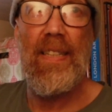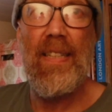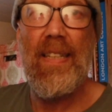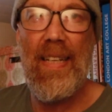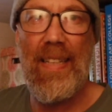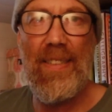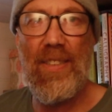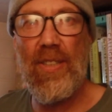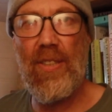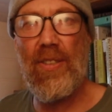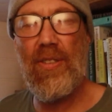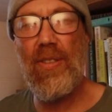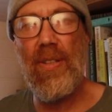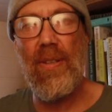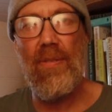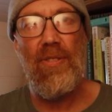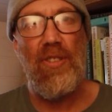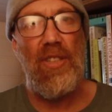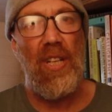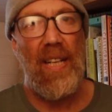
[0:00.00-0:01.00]
Let's just go
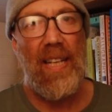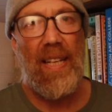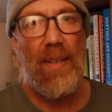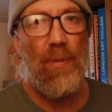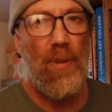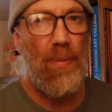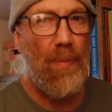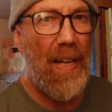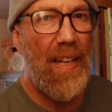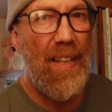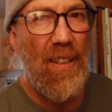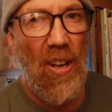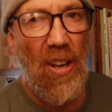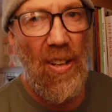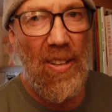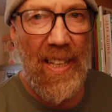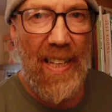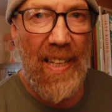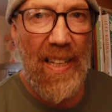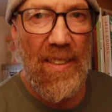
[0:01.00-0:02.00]
and check in with my
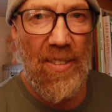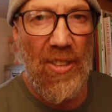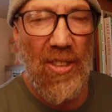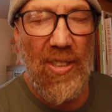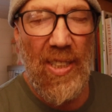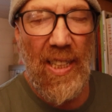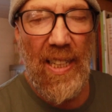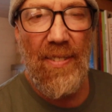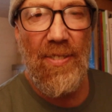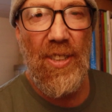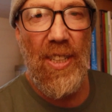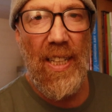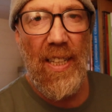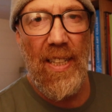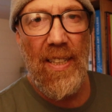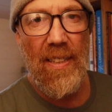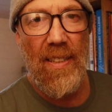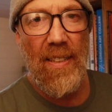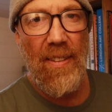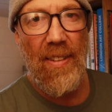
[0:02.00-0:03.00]
colleague to see if she
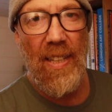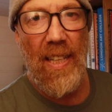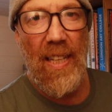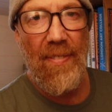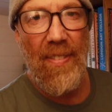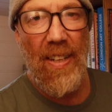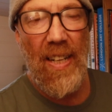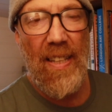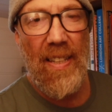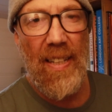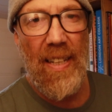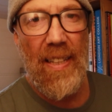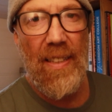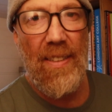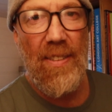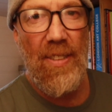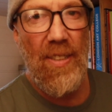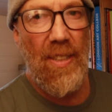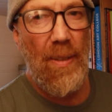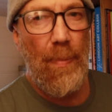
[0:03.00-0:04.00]
can think of anything
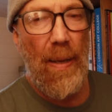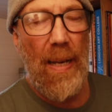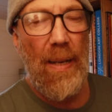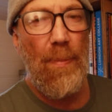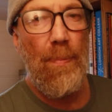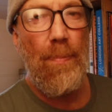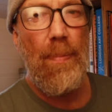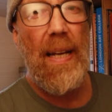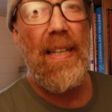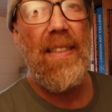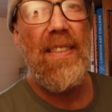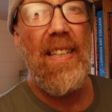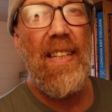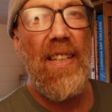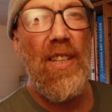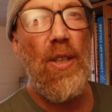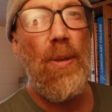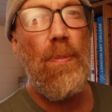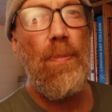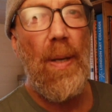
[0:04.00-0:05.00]
else about painting
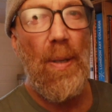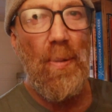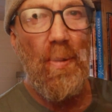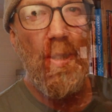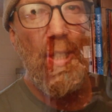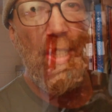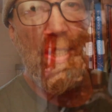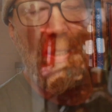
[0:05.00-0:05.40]
your boat.